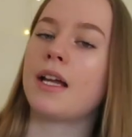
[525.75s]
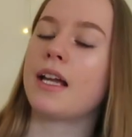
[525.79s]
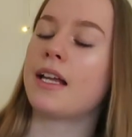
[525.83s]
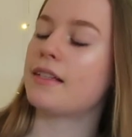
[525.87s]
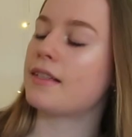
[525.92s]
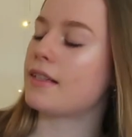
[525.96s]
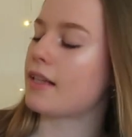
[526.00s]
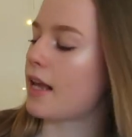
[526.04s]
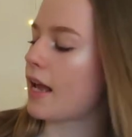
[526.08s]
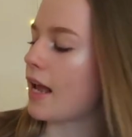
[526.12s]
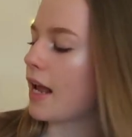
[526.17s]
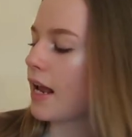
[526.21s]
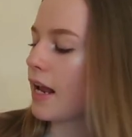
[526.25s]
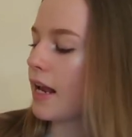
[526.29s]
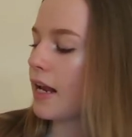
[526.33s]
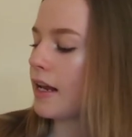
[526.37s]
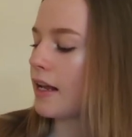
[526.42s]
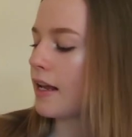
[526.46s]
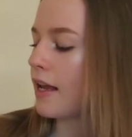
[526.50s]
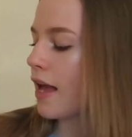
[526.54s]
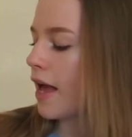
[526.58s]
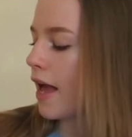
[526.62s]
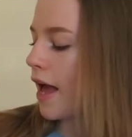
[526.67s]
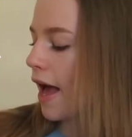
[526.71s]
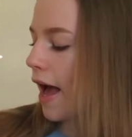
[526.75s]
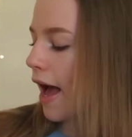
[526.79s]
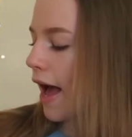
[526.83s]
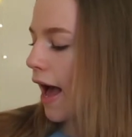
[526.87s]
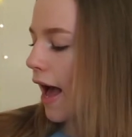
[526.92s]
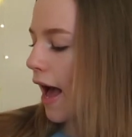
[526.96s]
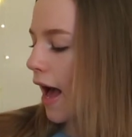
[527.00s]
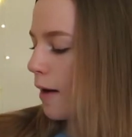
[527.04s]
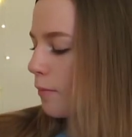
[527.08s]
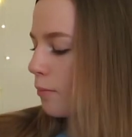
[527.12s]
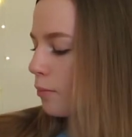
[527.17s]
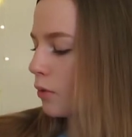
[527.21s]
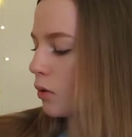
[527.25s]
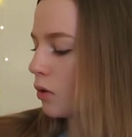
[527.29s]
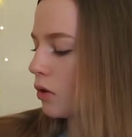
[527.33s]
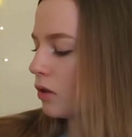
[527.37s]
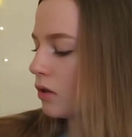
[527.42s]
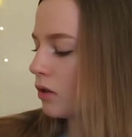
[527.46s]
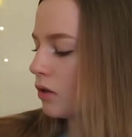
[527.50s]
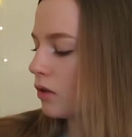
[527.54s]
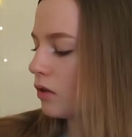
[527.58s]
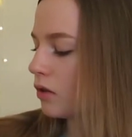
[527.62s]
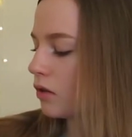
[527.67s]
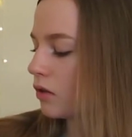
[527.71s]
It's a
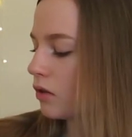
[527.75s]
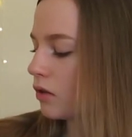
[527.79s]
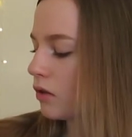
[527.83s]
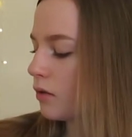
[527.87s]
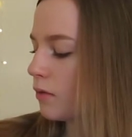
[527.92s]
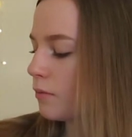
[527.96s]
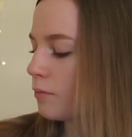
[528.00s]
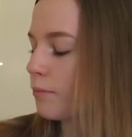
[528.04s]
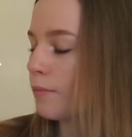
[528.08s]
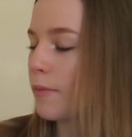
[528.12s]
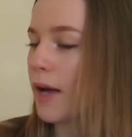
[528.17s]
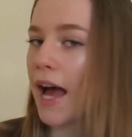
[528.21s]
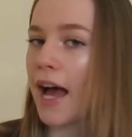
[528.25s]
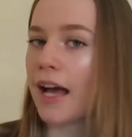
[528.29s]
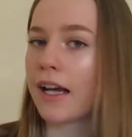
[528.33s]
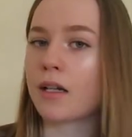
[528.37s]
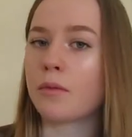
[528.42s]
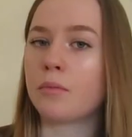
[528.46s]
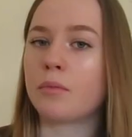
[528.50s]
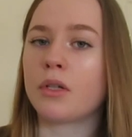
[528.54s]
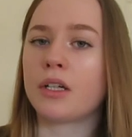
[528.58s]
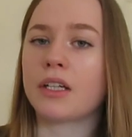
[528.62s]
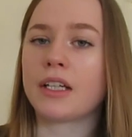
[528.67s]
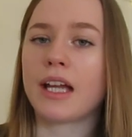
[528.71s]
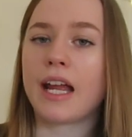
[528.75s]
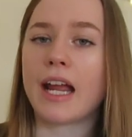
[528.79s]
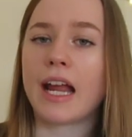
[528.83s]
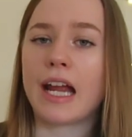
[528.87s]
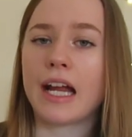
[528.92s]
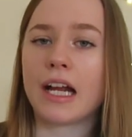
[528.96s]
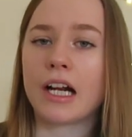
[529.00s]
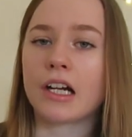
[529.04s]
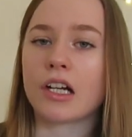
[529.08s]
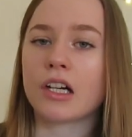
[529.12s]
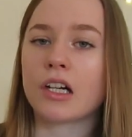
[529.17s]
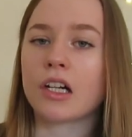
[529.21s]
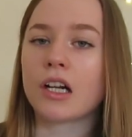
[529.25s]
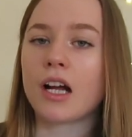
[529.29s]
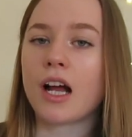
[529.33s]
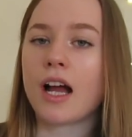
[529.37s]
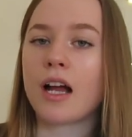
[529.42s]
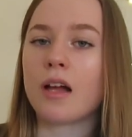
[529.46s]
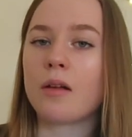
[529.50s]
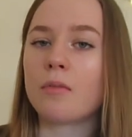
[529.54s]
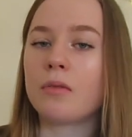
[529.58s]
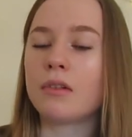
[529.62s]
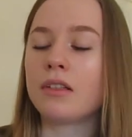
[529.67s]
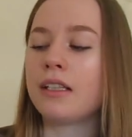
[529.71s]
Apple MacBook Air,
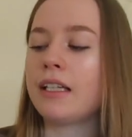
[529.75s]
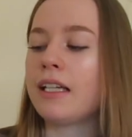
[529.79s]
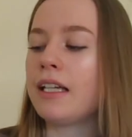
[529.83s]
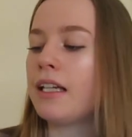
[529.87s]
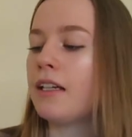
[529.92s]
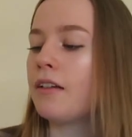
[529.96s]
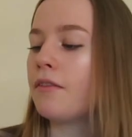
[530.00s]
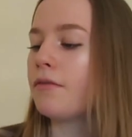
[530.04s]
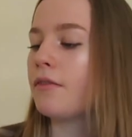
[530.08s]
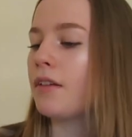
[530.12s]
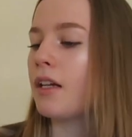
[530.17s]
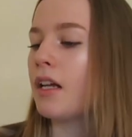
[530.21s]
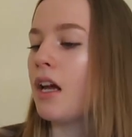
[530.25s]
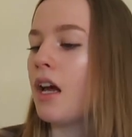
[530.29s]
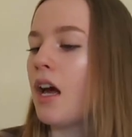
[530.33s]
I believe.